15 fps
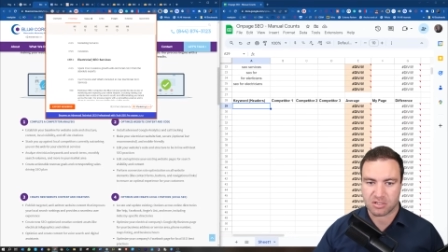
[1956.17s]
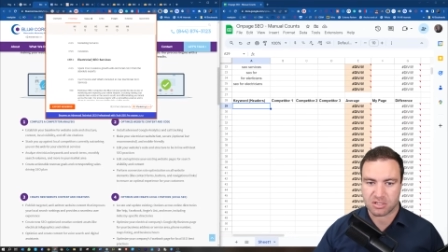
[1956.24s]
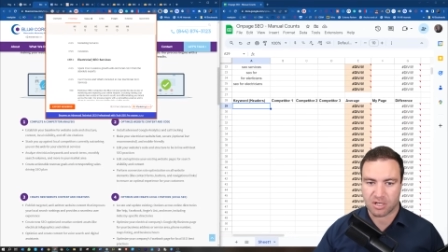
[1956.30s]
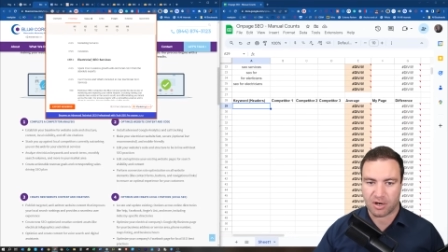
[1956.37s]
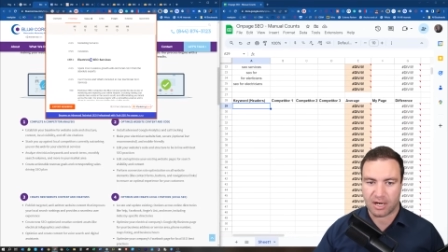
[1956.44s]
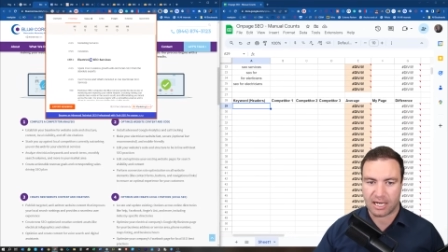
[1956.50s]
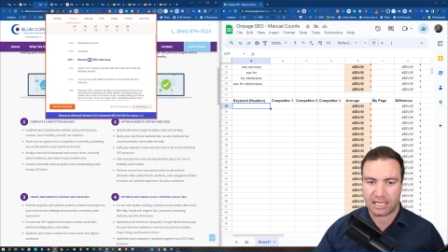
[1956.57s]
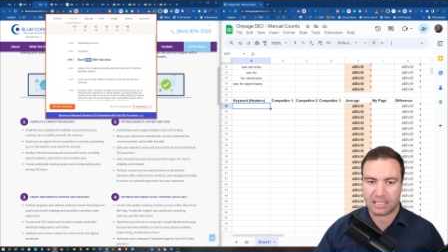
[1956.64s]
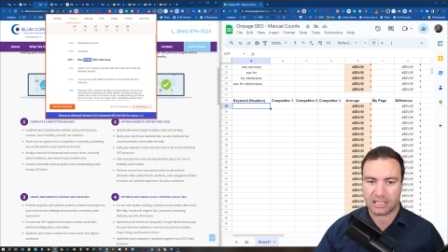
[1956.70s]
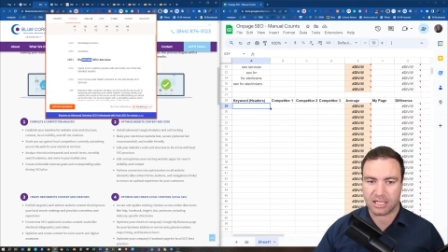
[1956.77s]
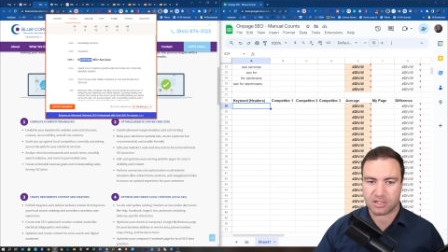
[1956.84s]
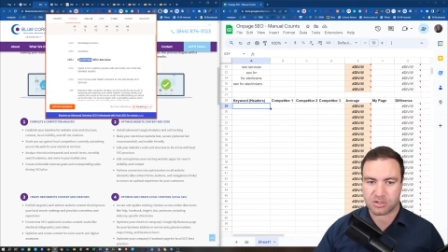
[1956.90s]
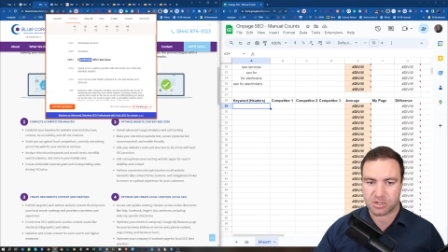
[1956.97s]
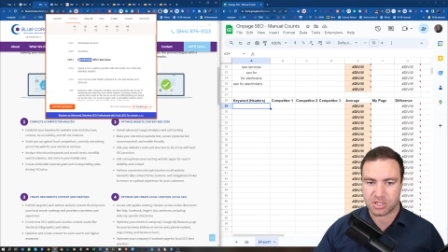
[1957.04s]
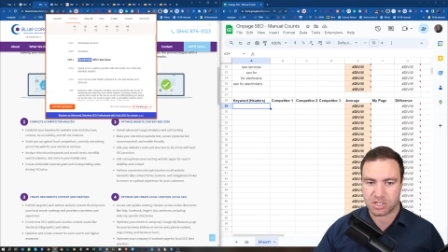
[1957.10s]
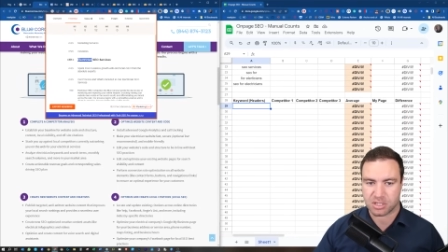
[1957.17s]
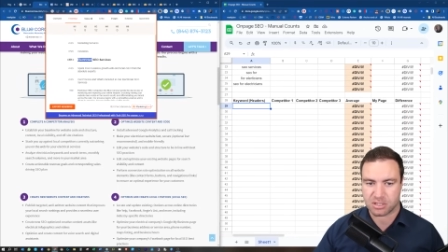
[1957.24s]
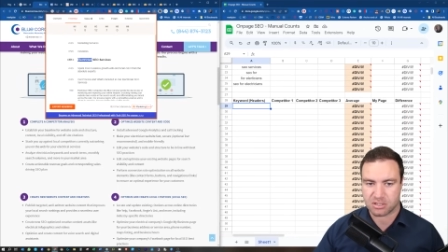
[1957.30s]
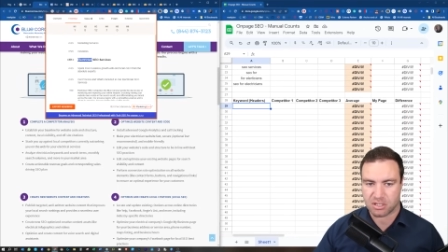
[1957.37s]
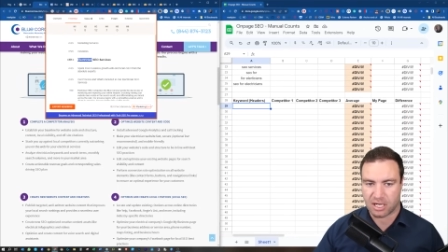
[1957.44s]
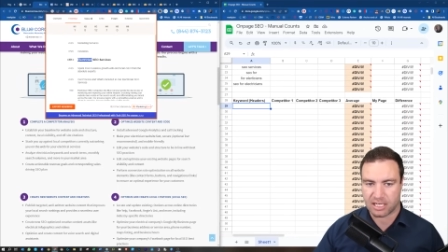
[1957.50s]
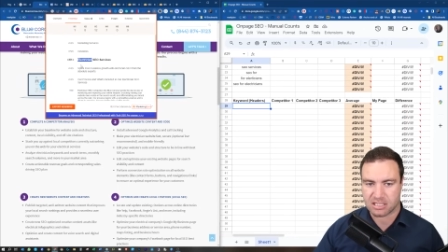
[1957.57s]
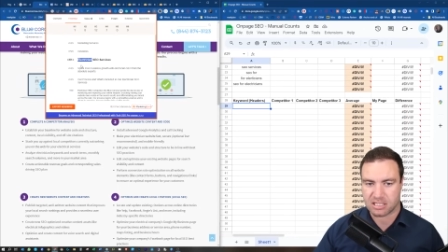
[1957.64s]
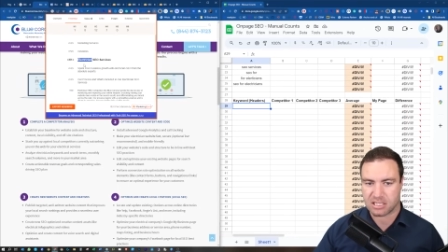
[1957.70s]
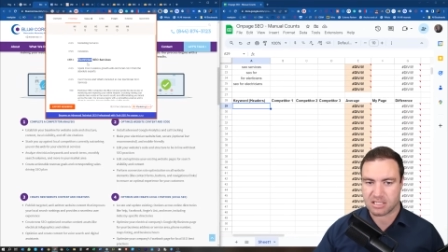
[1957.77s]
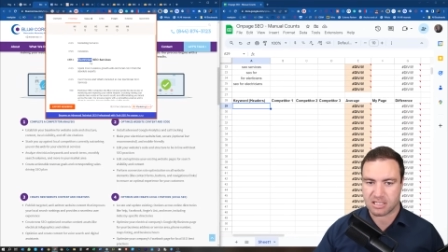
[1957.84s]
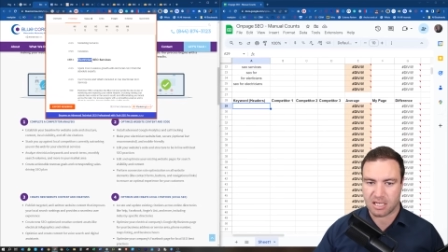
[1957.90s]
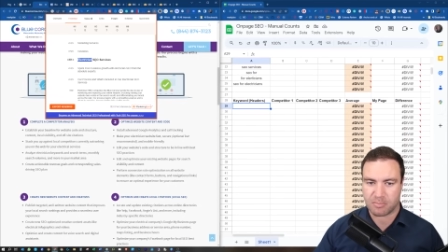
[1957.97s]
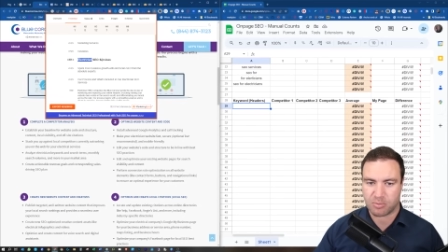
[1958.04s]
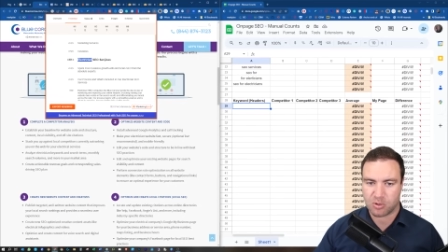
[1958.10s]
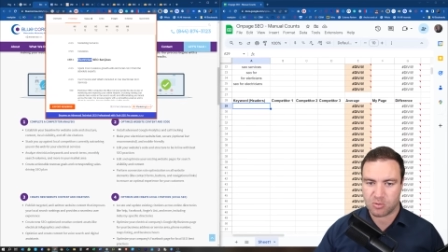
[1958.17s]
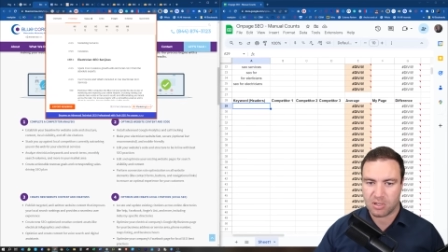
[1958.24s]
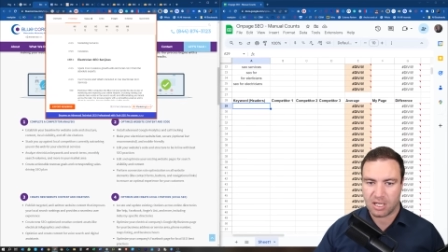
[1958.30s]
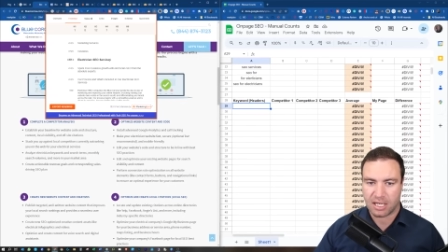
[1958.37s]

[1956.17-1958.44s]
So electrician. So as an example,